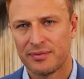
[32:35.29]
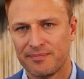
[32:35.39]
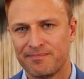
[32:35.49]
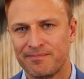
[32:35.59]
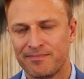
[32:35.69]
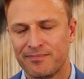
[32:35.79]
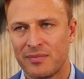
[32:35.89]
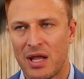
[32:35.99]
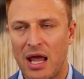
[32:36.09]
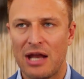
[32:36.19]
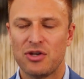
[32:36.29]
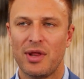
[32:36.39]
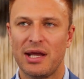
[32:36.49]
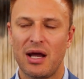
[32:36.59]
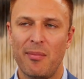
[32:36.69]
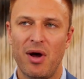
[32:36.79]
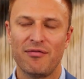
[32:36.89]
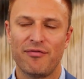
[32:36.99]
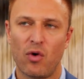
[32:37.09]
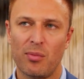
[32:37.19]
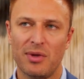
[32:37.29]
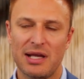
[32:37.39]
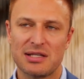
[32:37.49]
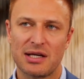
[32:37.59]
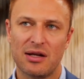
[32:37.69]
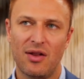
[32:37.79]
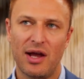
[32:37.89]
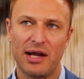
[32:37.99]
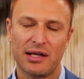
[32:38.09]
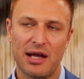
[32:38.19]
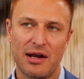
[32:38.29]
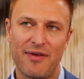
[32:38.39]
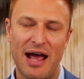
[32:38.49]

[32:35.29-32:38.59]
Mm. And do they come on formally as a client kind of